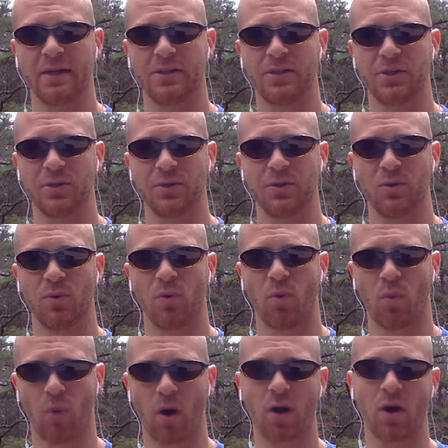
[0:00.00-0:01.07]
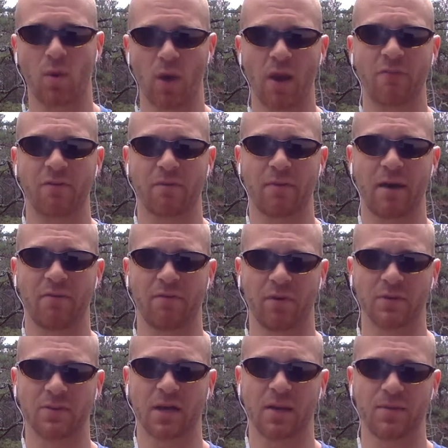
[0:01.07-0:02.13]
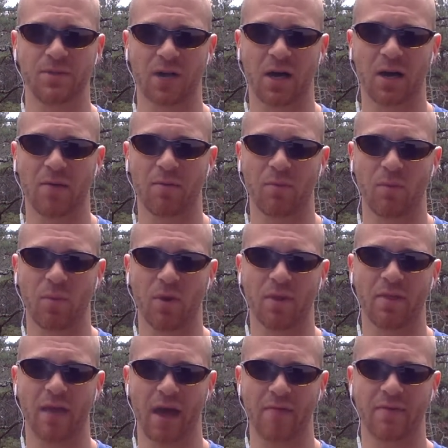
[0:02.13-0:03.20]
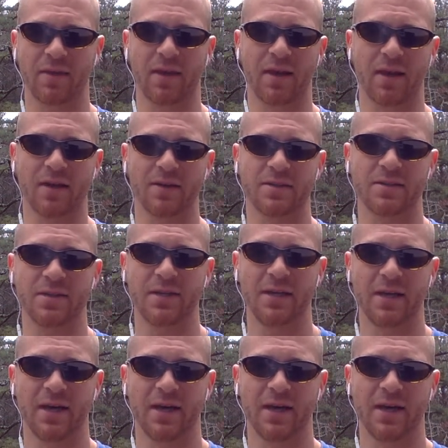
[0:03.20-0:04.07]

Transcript: to walk away from my full-time job with Advocare's